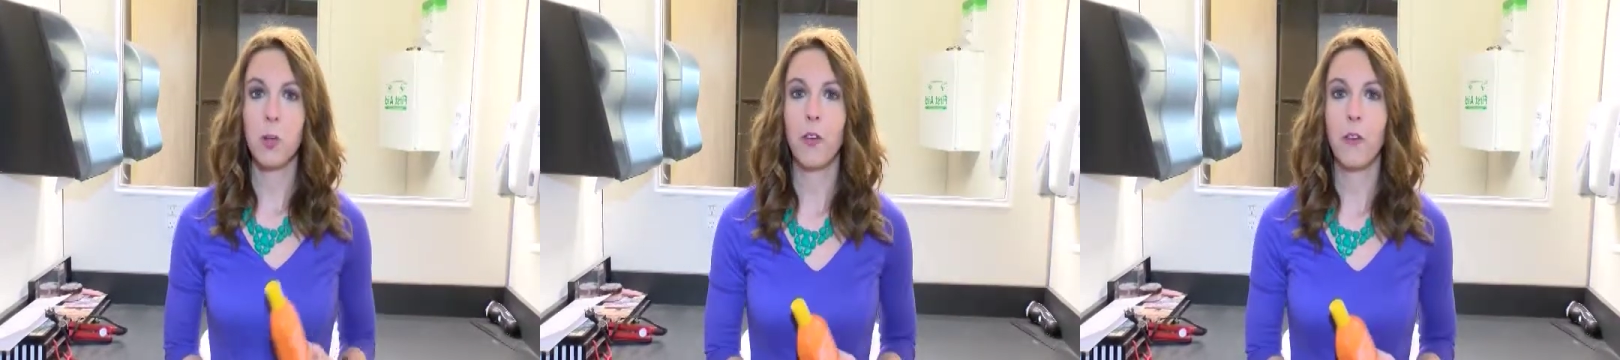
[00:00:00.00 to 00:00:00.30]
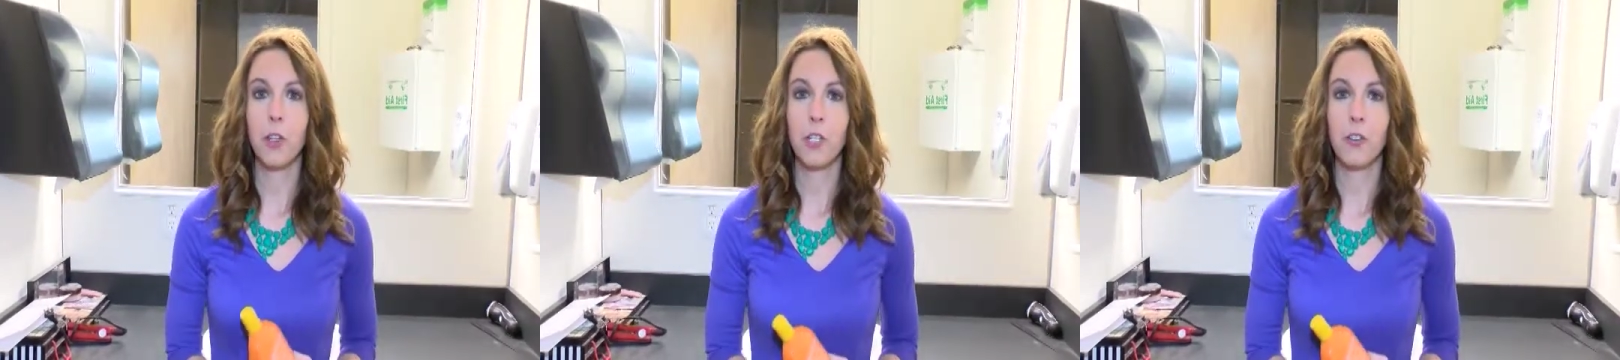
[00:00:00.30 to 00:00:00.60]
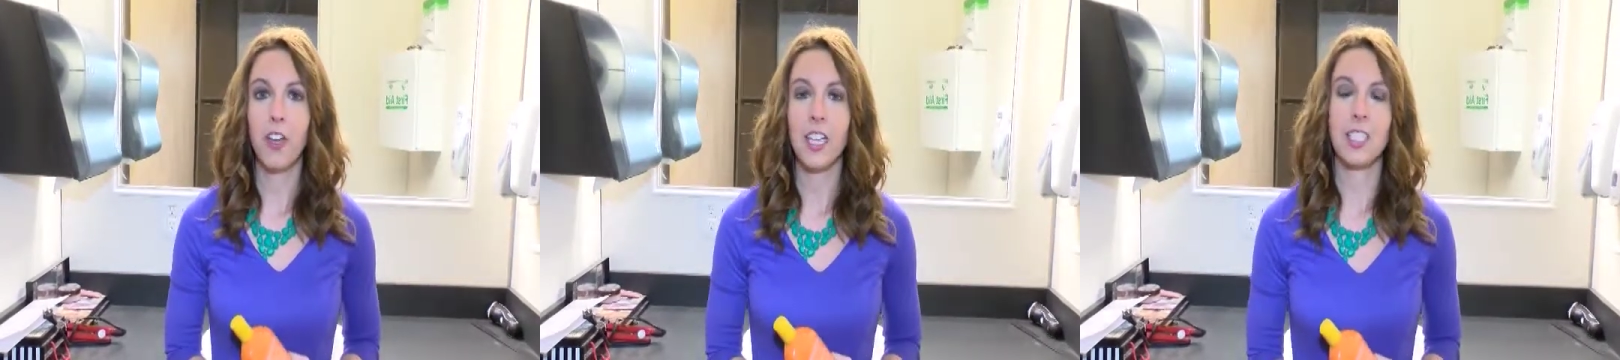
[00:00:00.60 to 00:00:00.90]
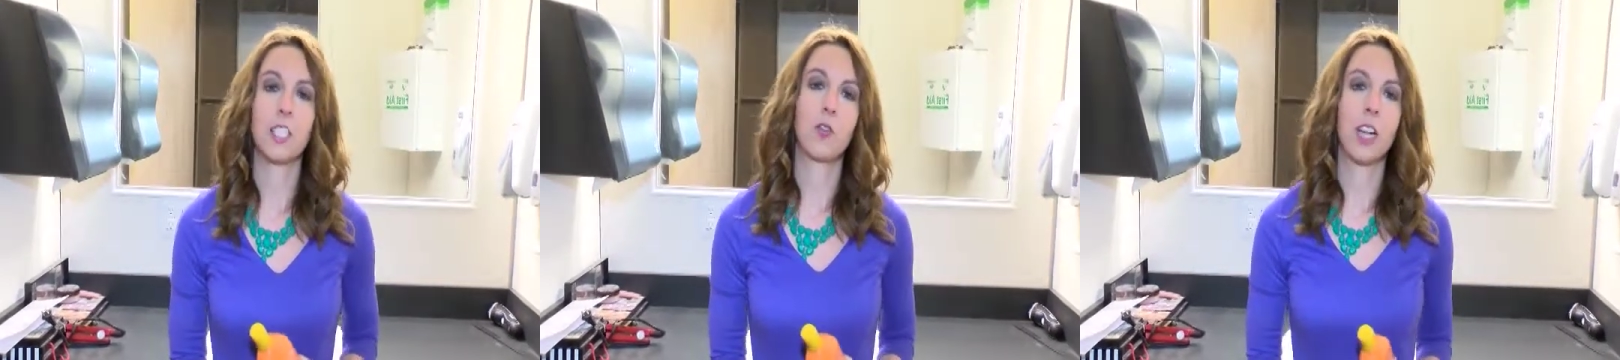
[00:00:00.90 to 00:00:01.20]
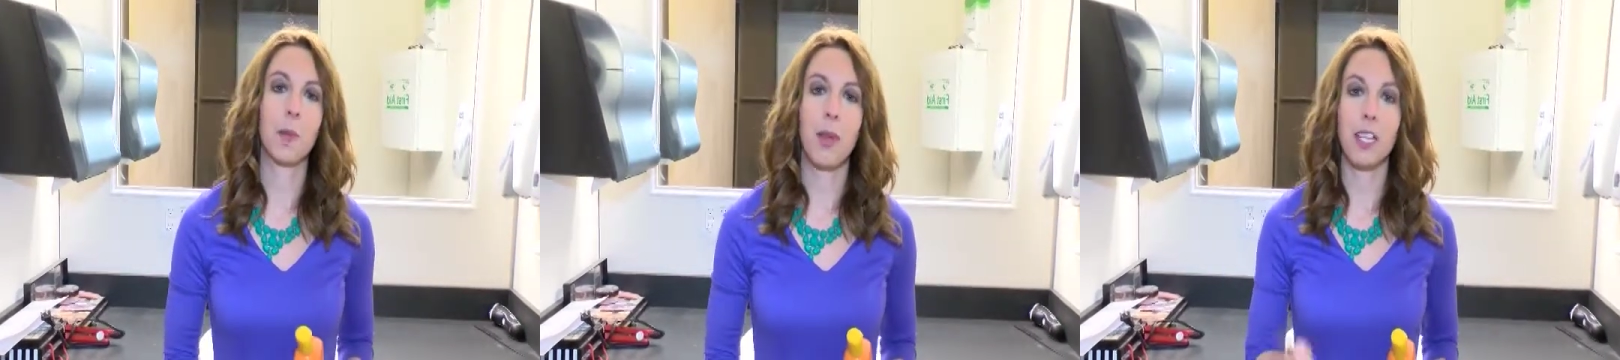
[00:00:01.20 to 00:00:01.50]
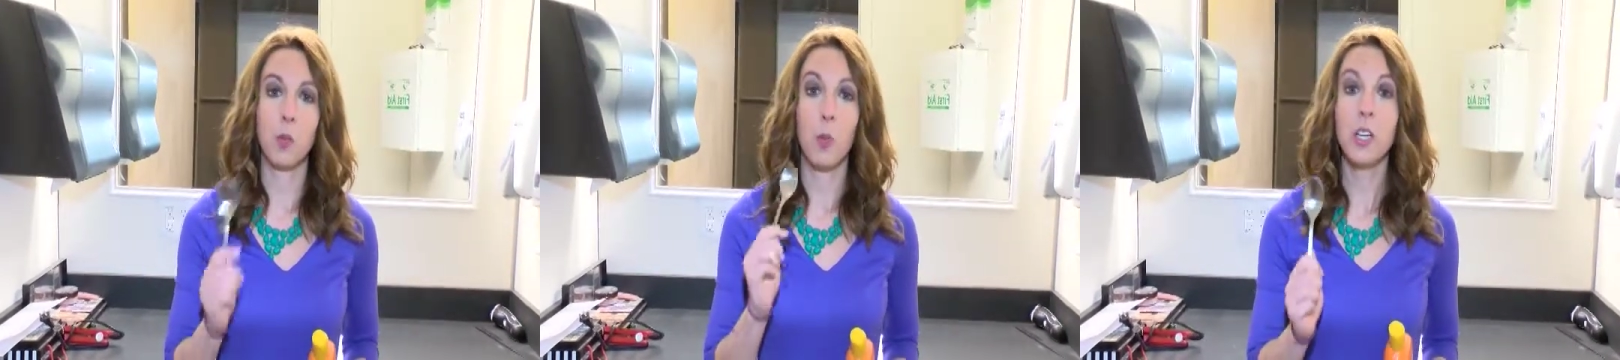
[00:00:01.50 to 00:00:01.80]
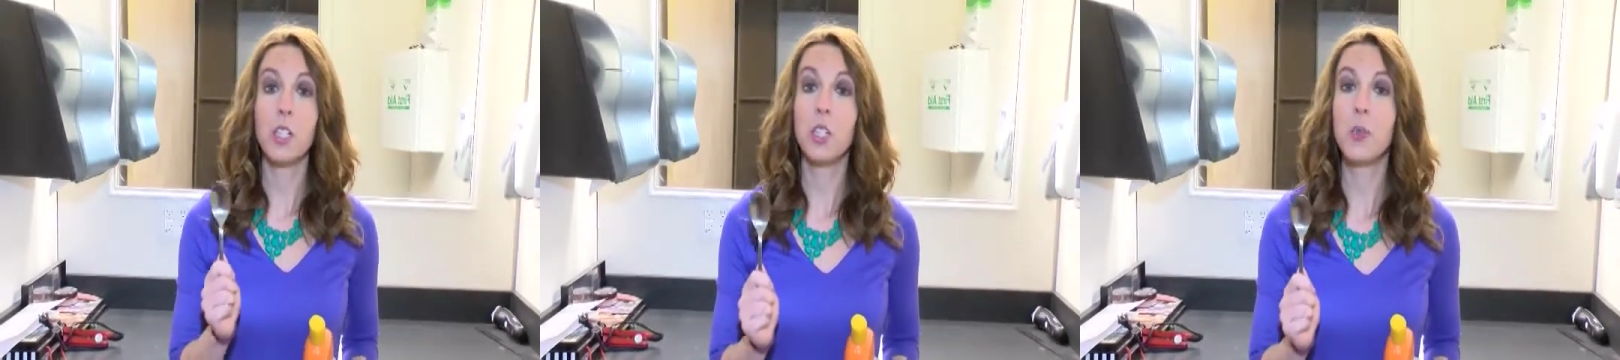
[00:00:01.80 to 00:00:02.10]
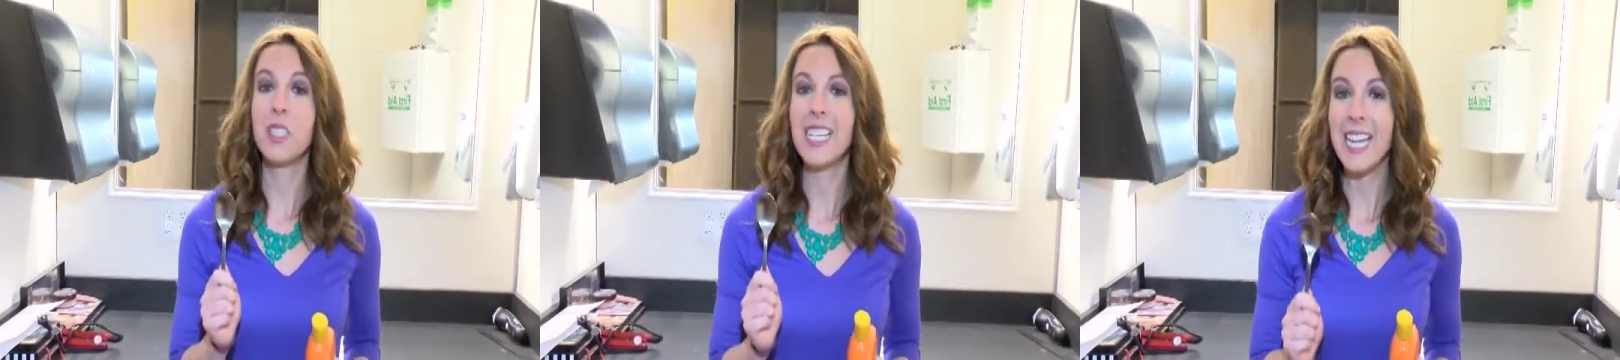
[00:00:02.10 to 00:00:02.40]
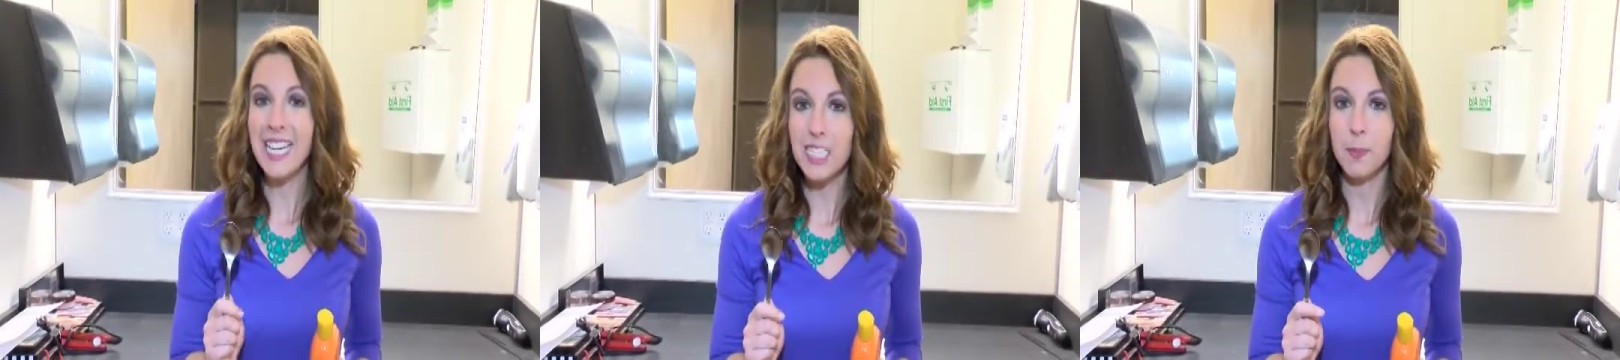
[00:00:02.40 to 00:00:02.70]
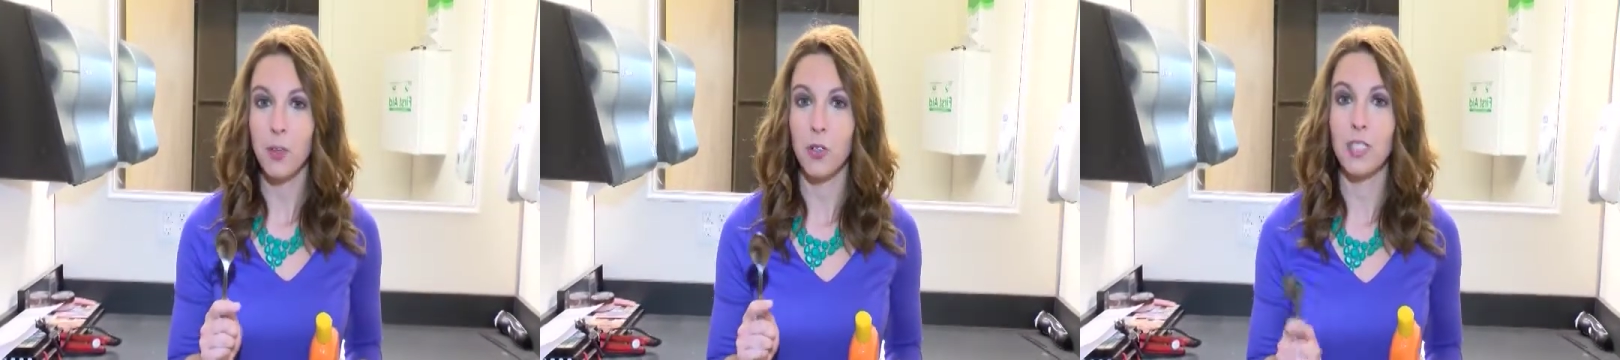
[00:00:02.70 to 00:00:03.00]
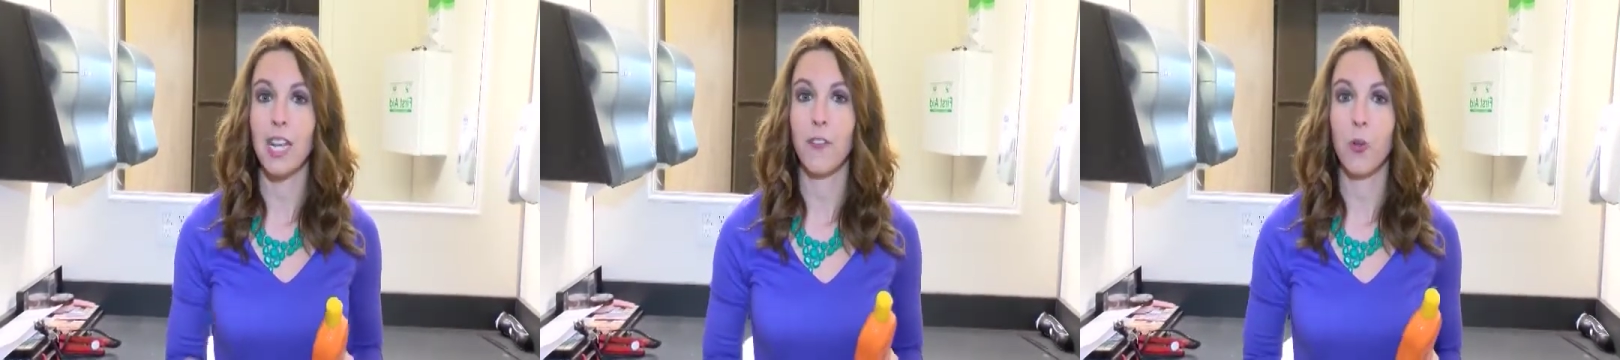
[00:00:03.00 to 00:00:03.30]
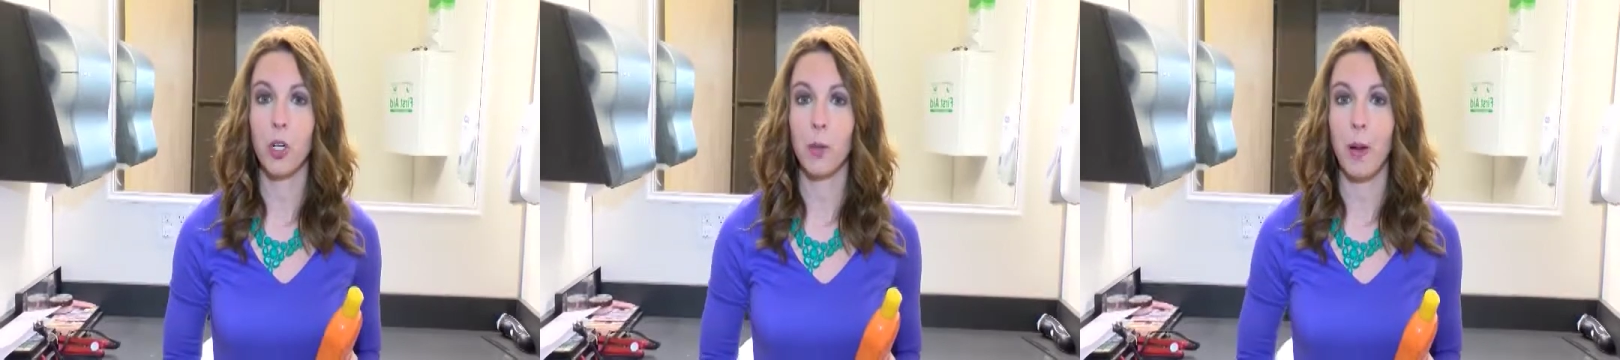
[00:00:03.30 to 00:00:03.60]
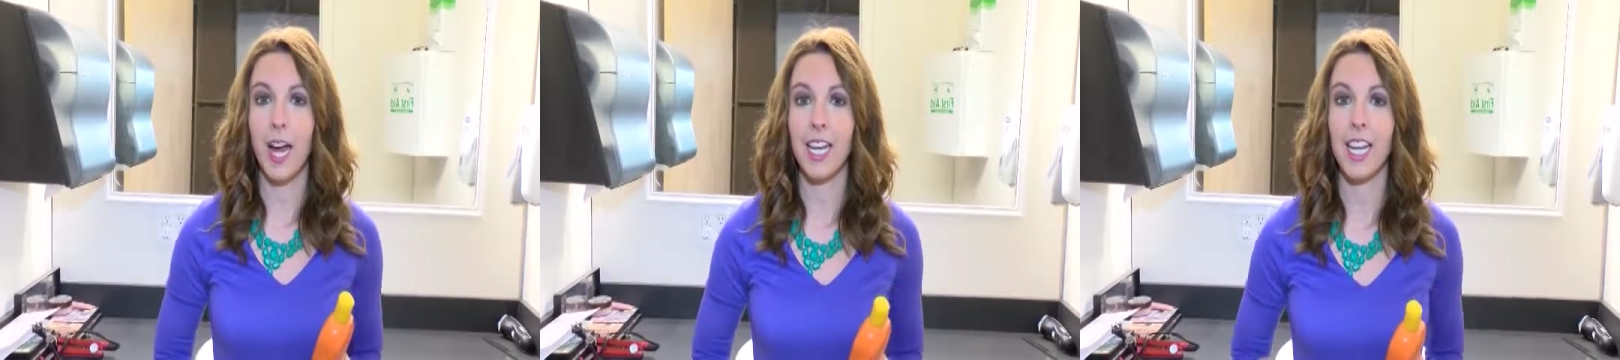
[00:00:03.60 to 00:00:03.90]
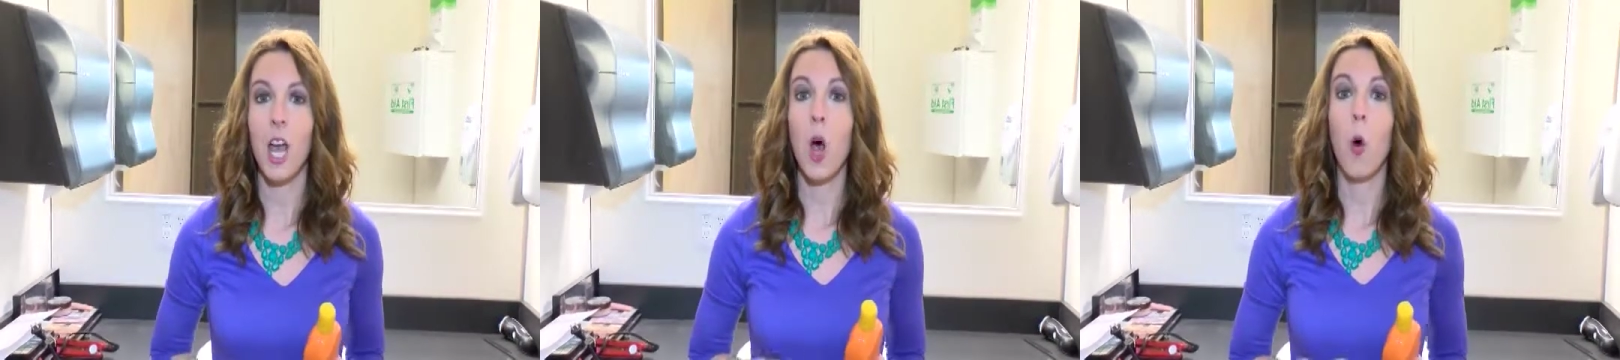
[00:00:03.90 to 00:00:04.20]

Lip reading: Well, for your face is recommended 1 to 2 teaspoons, and for your body,